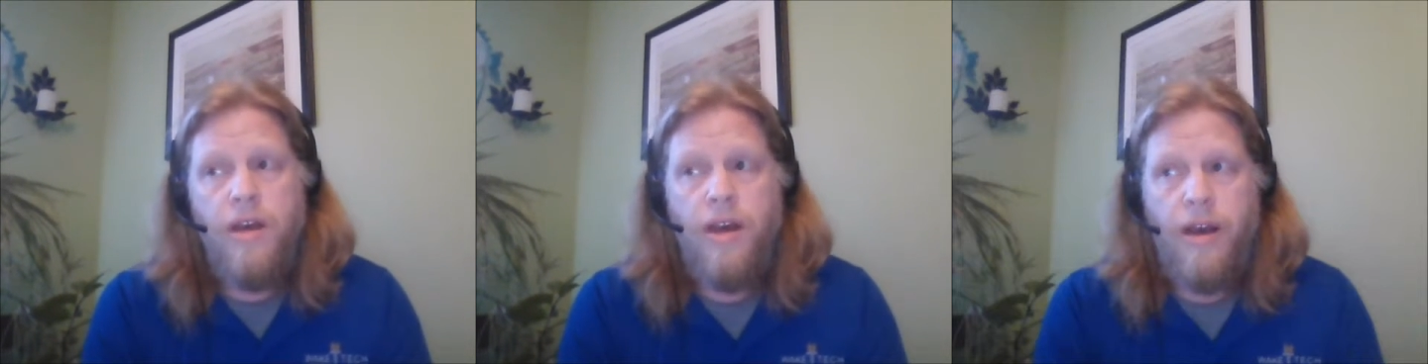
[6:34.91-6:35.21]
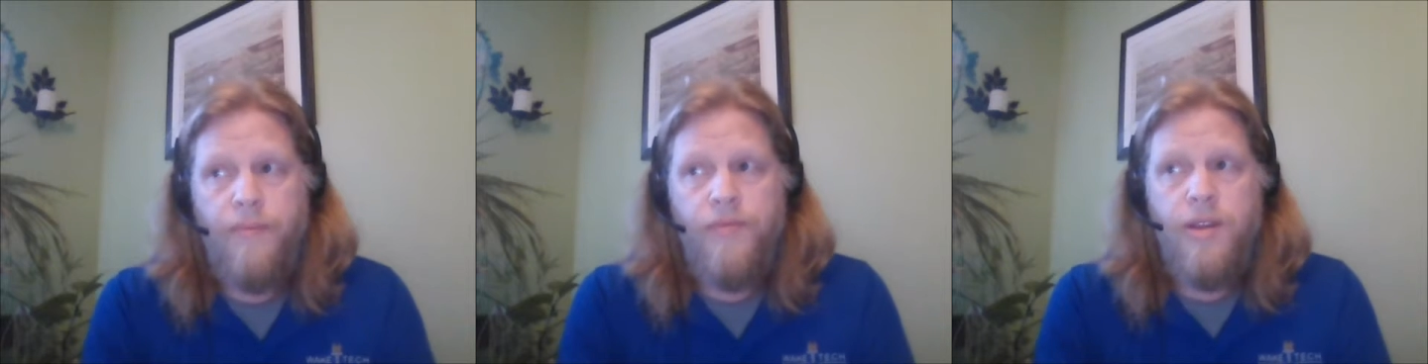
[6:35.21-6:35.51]

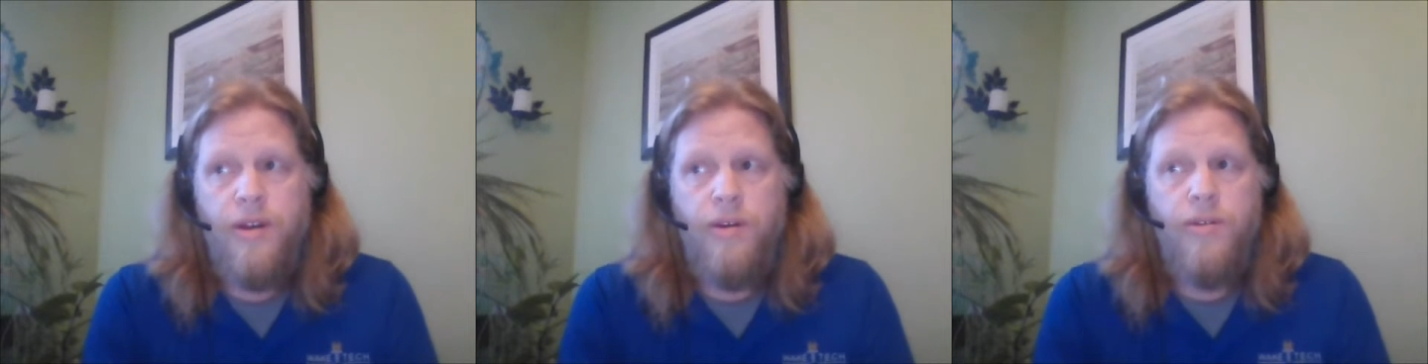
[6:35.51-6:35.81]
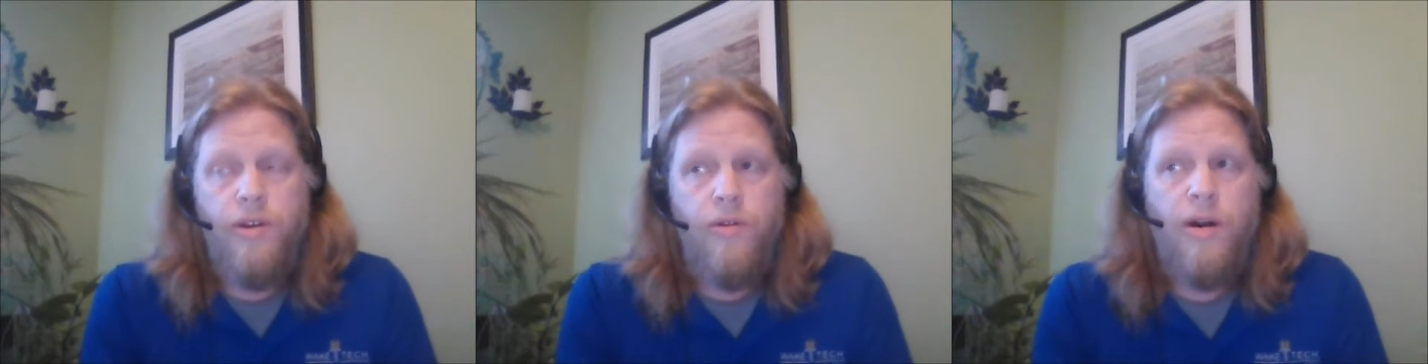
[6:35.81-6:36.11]
um, you know,
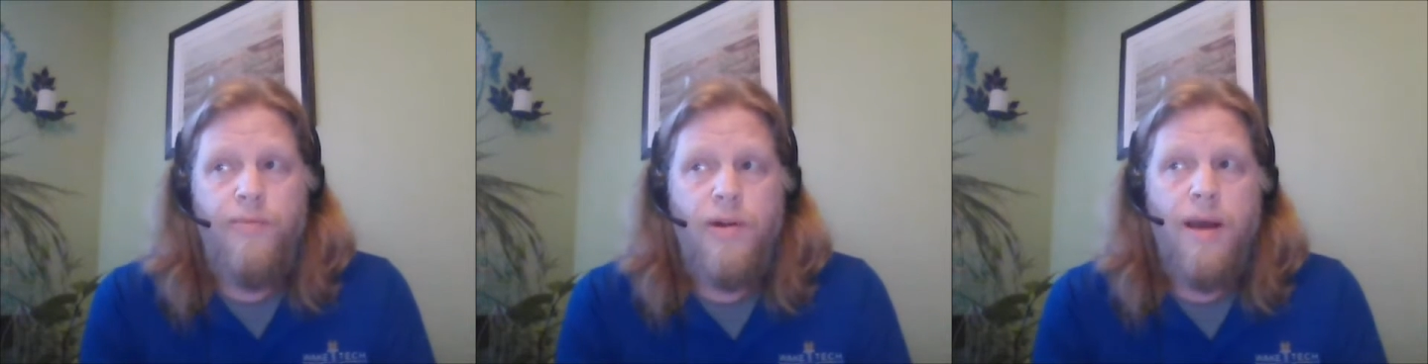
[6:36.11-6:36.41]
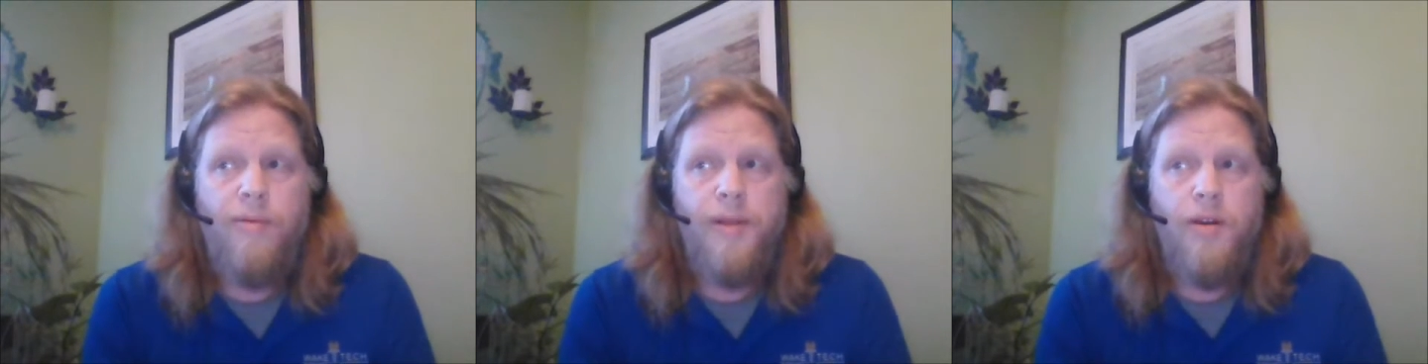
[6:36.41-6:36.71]
you are
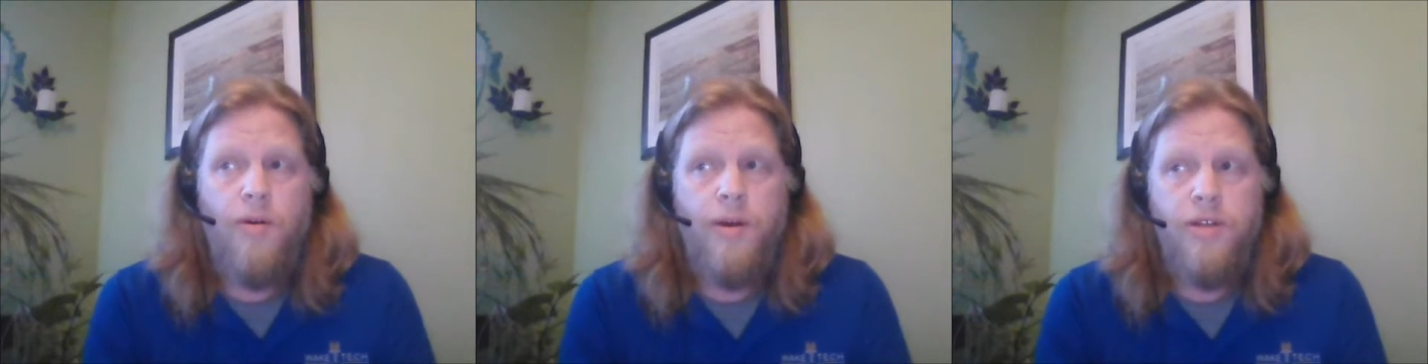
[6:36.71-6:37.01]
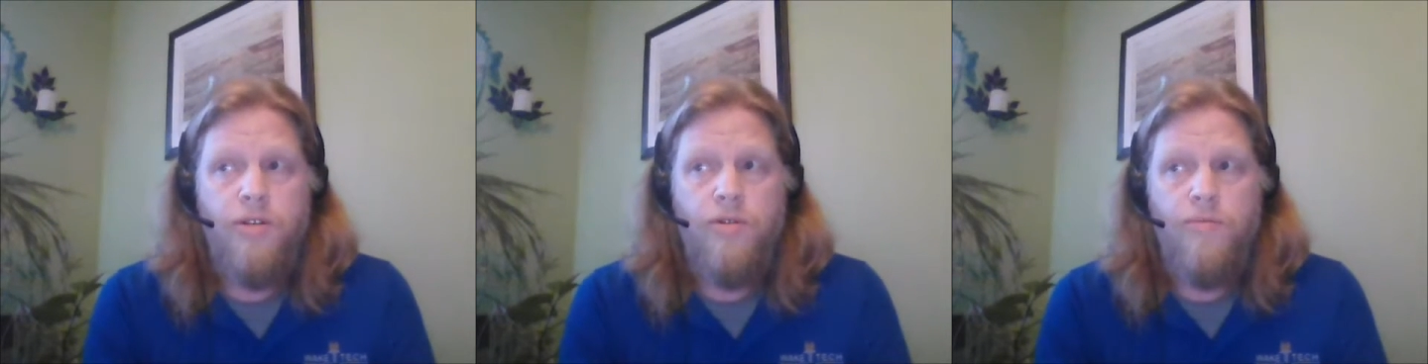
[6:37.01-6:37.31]
probably
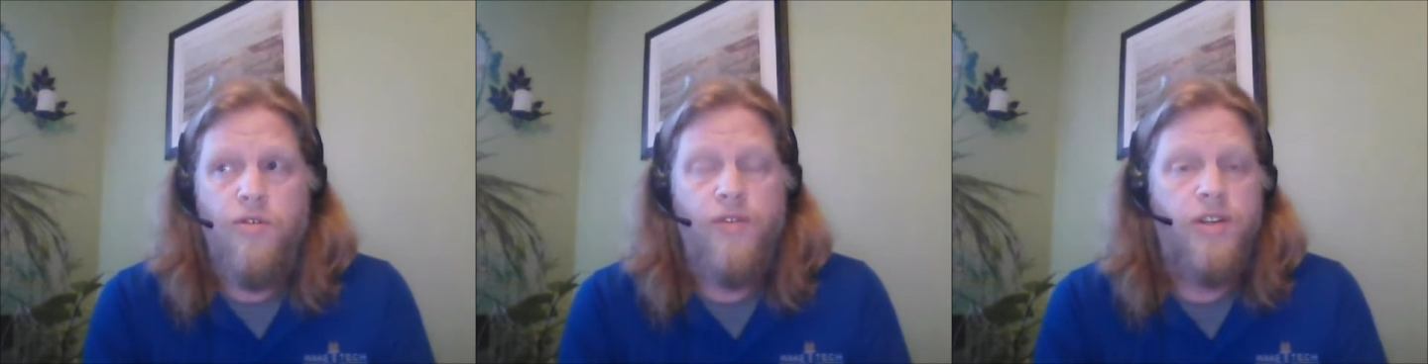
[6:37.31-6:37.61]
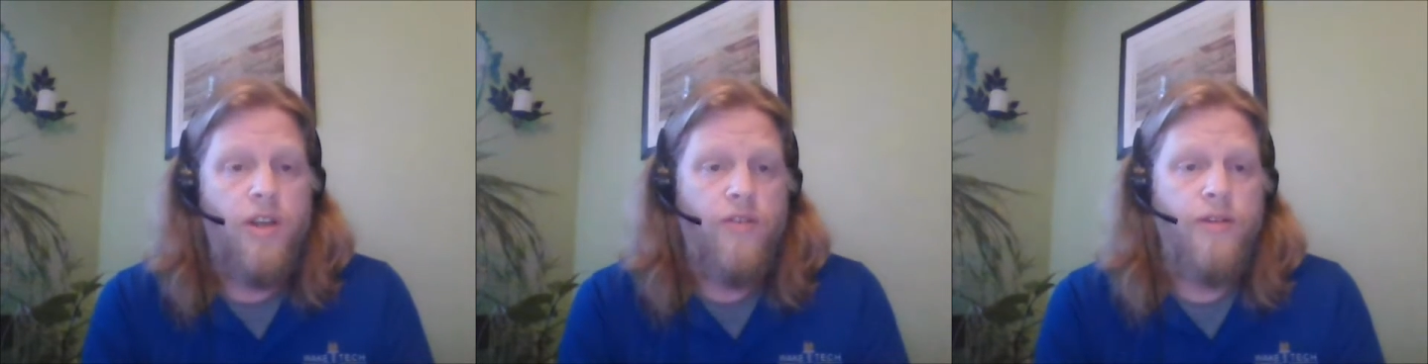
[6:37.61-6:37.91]
going to move
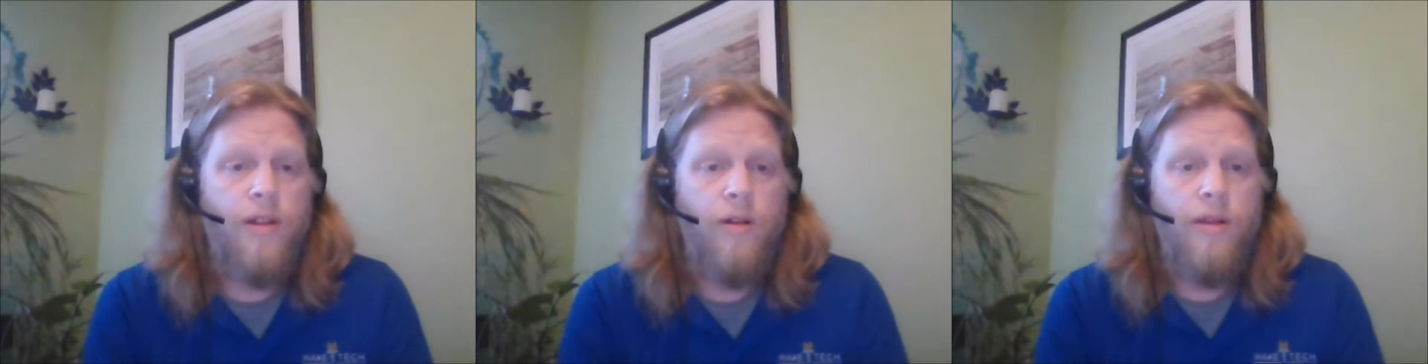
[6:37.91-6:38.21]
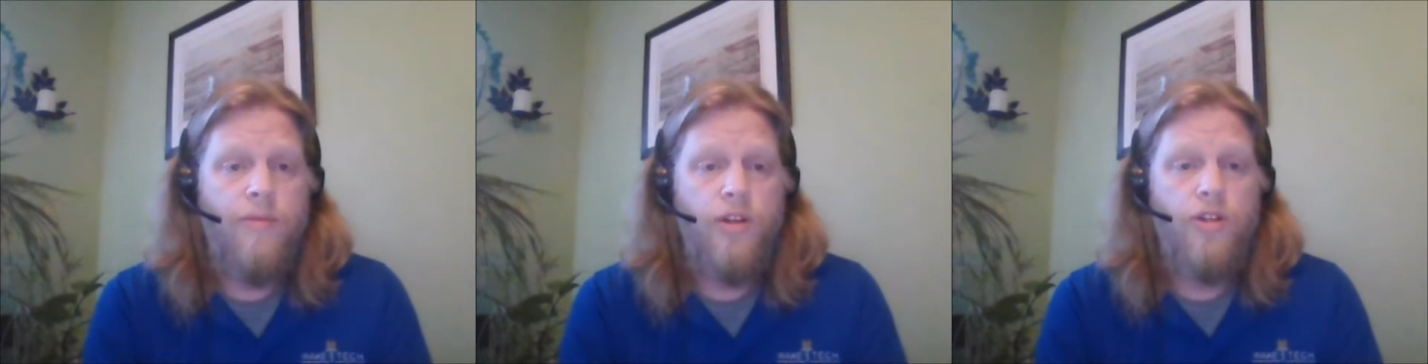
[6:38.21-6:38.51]
yourself
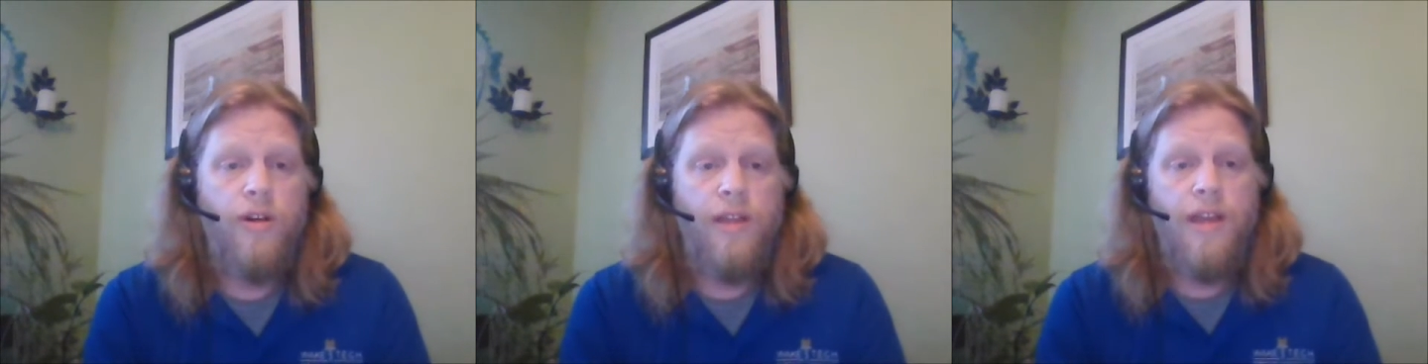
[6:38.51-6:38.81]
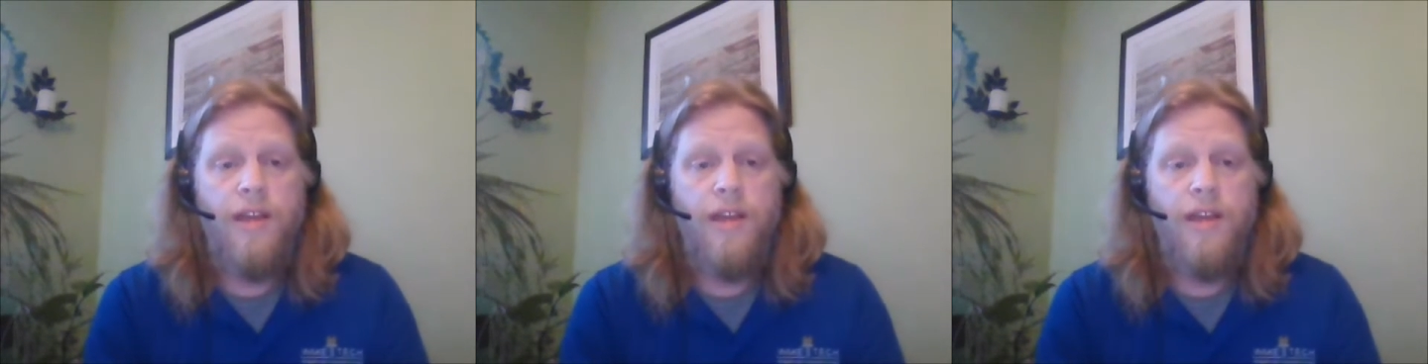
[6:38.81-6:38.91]
slowly but surely